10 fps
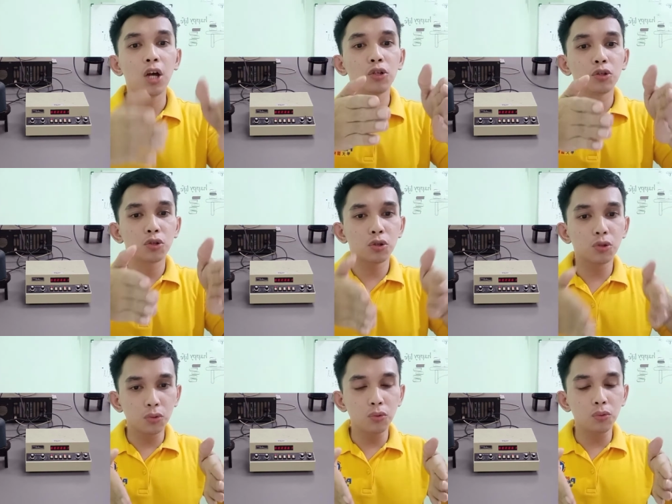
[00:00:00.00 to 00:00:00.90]

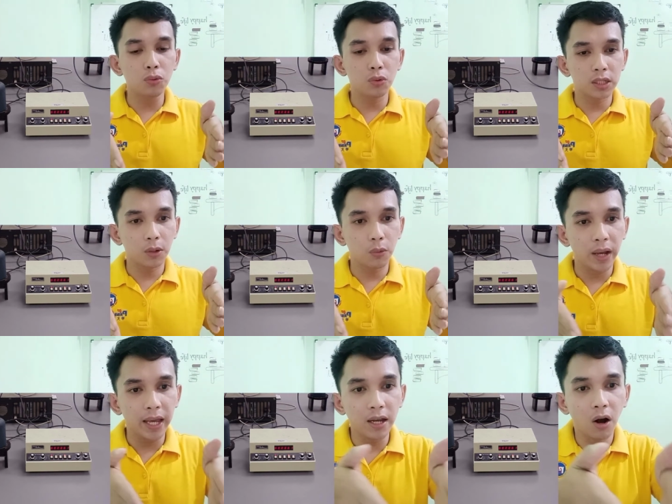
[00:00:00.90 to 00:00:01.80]
to the
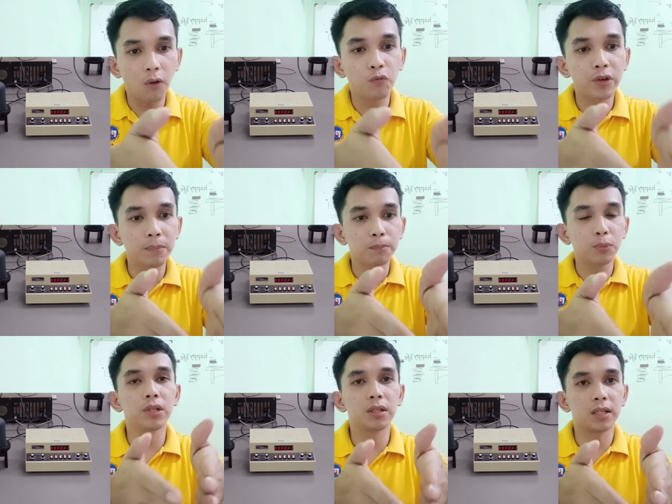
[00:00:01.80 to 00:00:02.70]
way of we
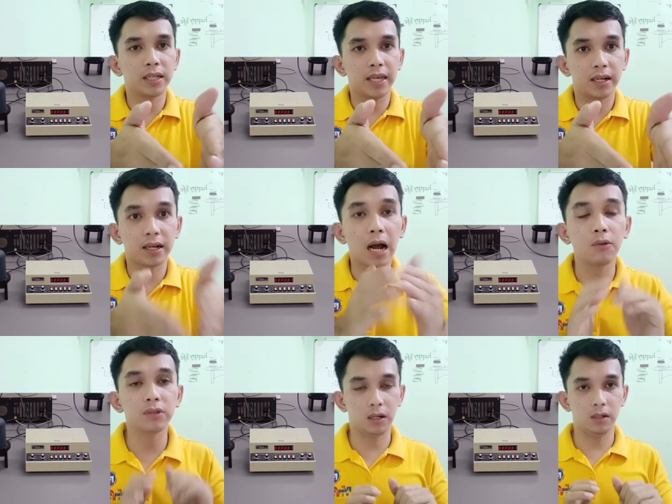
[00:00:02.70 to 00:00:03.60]
put the Geiger
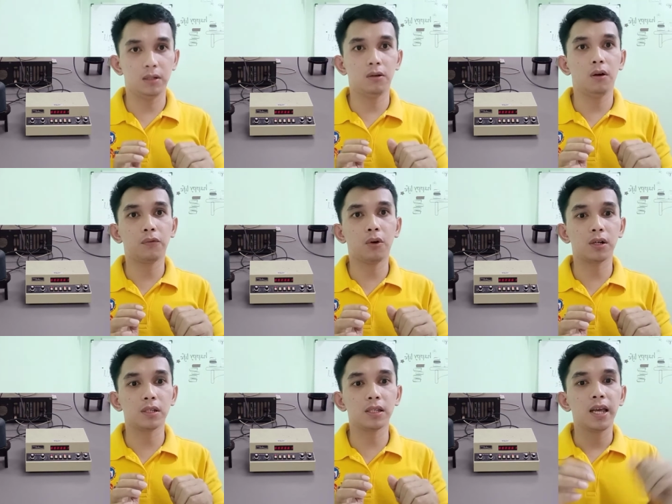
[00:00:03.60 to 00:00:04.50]
counter. Of
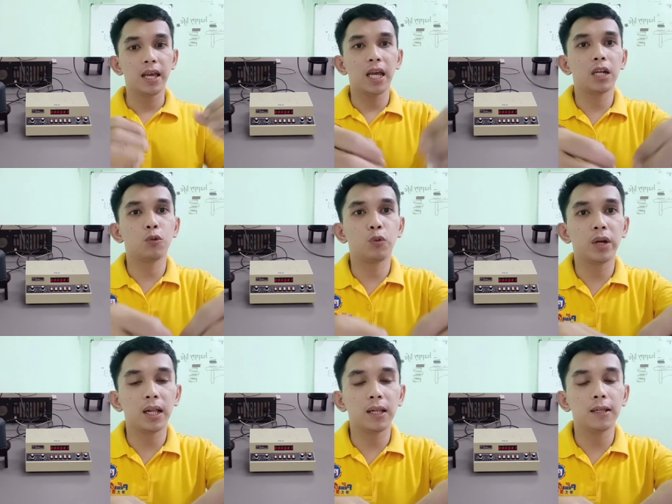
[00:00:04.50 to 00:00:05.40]
course, it
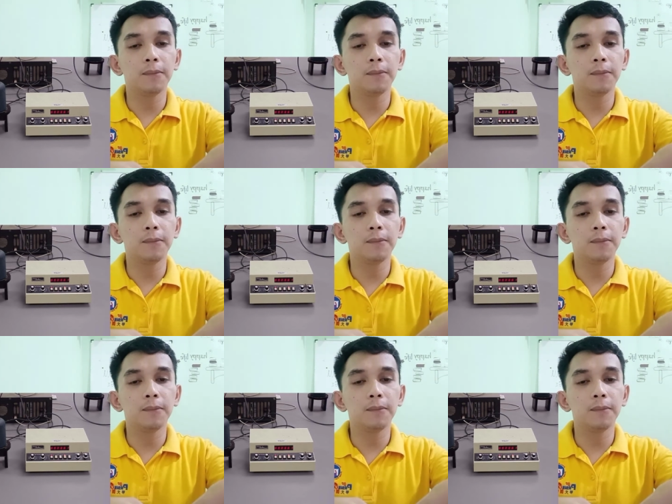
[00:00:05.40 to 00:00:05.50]
will